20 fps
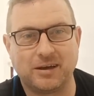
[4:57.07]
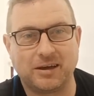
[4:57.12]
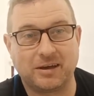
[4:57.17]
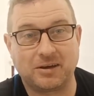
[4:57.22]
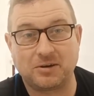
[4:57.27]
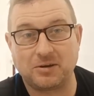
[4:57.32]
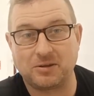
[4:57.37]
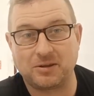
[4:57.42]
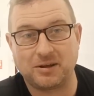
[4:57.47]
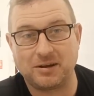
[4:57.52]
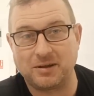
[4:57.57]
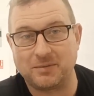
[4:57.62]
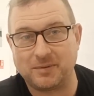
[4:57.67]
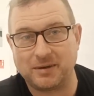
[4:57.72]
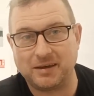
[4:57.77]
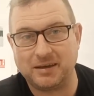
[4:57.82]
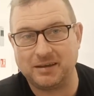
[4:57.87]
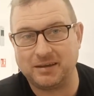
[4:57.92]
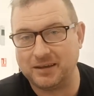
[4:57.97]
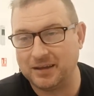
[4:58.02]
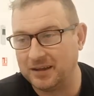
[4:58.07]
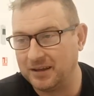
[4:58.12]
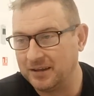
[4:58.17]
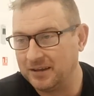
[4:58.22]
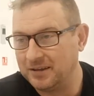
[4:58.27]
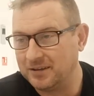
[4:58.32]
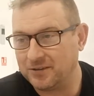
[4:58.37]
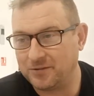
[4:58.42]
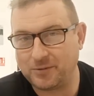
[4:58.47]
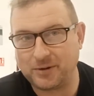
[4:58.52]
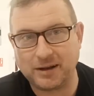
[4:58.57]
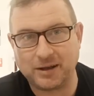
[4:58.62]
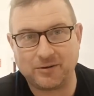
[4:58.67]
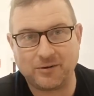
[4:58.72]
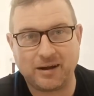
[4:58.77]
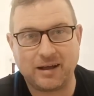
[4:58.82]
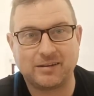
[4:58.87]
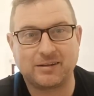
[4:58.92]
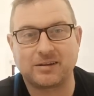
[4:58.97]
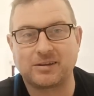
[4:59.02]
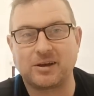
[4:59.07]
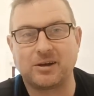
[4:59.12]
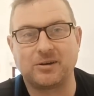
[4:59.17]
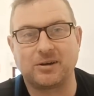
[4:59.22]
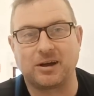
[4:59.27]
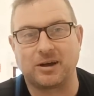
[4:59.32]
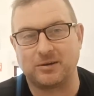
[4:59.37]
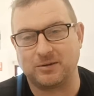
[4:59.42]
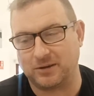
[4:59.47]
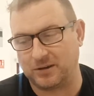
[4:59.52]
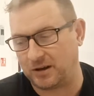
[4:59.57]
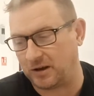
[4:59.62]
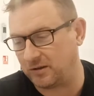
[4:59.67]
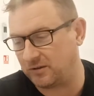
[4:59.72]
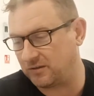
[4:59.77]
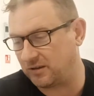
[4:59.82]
It could only be 20 grand, I don't know, you know.